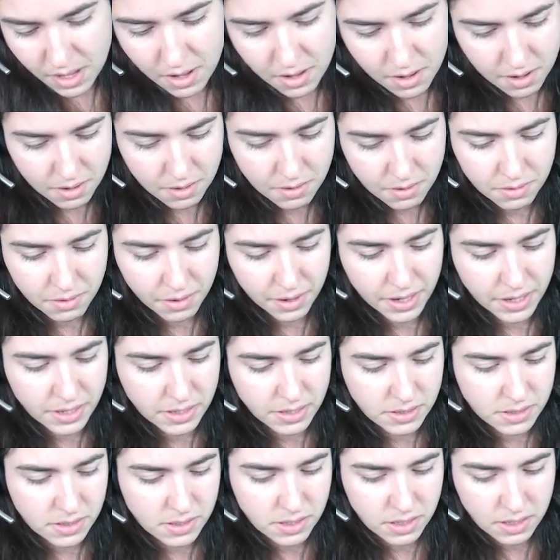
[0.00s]
All
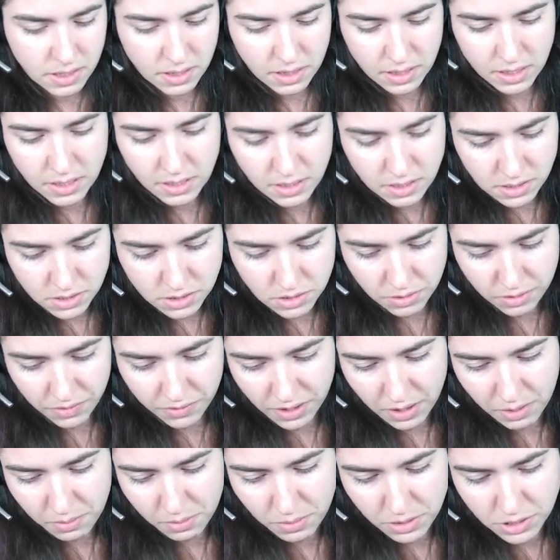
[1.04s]
right, let's do, I've
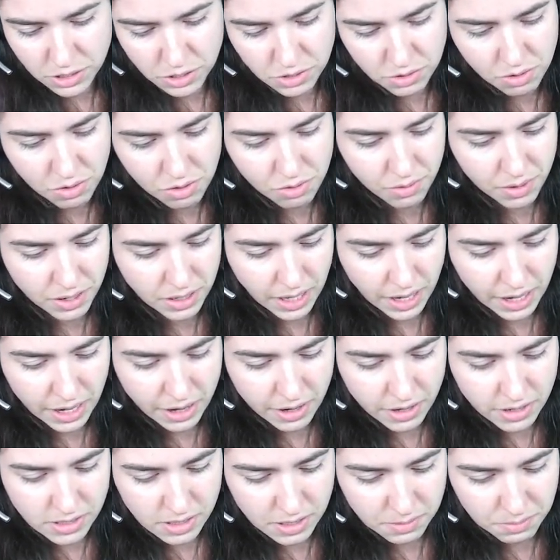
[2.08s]
got 1, 2, 3
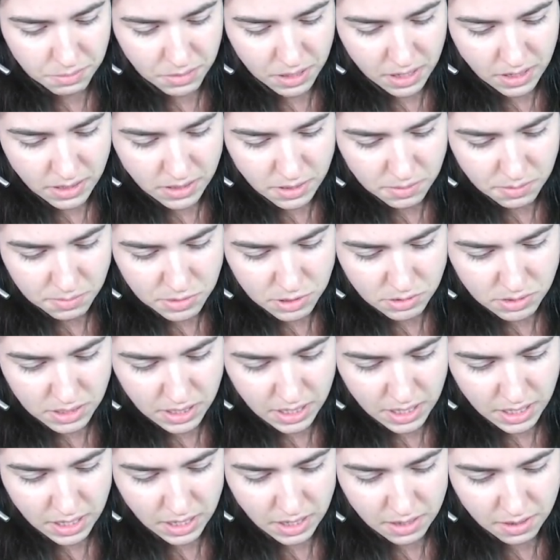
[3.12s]
layers, and because I'm
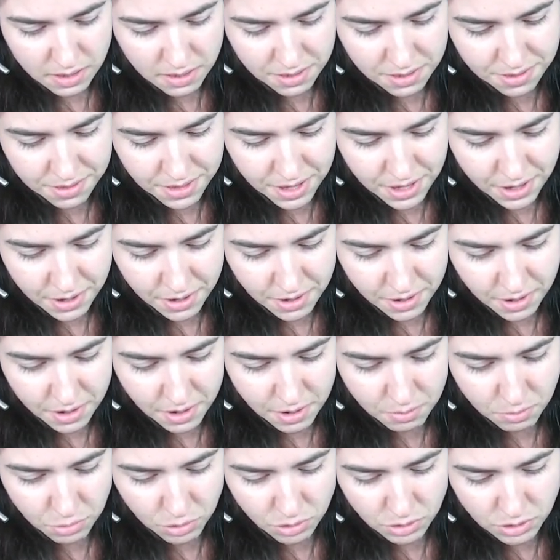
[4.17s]
using thinner
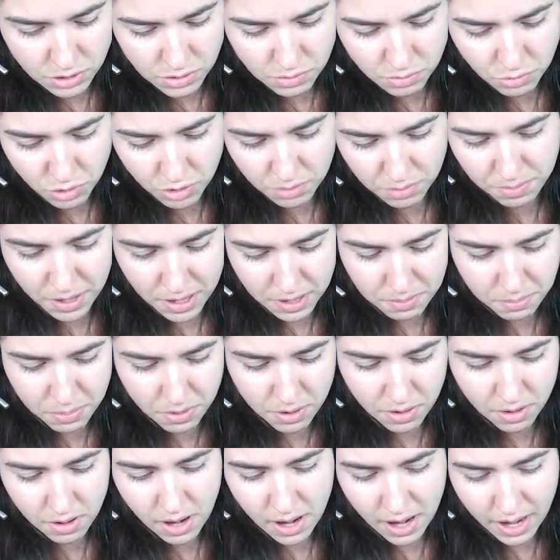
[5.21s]
bulletin board
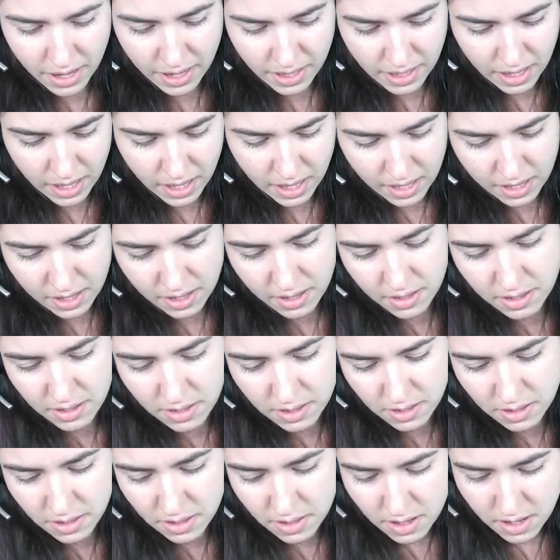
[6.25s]
paper, I
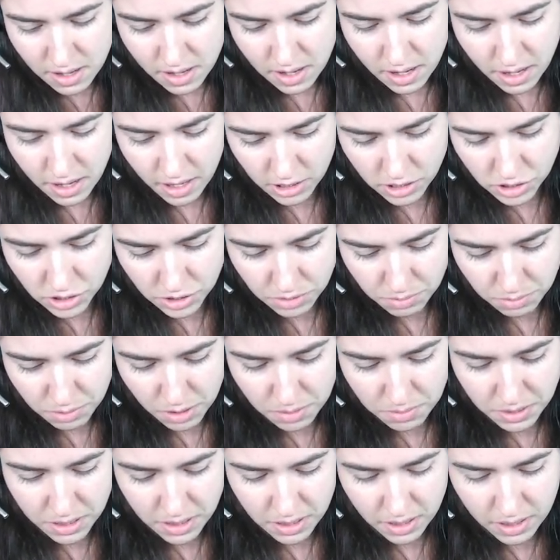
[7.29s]
can actually
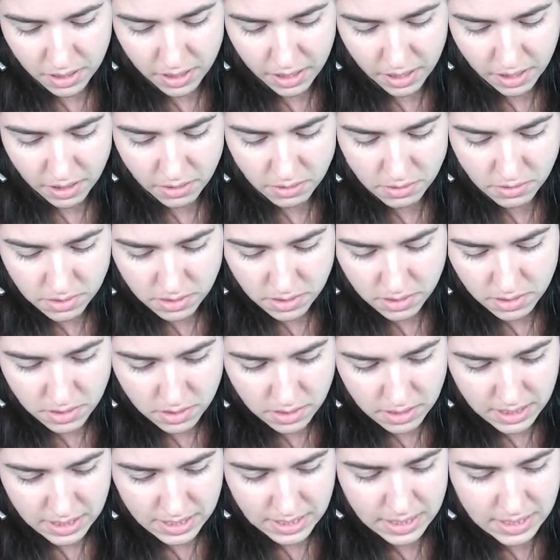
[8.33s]
probably cut out
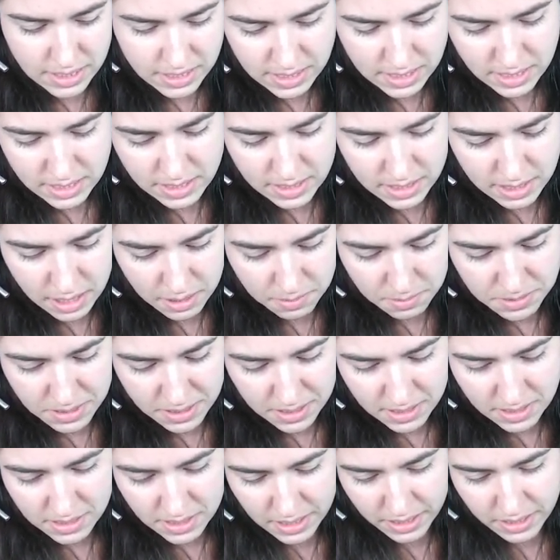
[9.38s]
up to
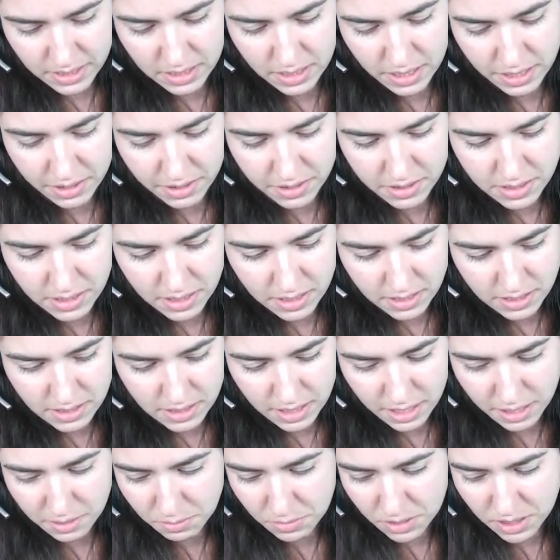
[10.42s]
6 layers at a
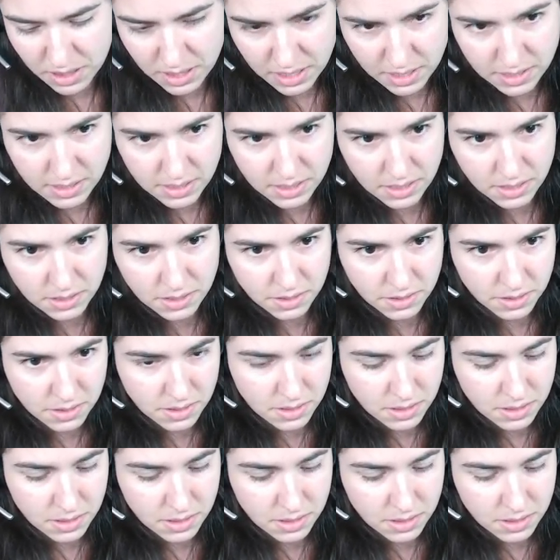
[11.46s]
time with these scissors.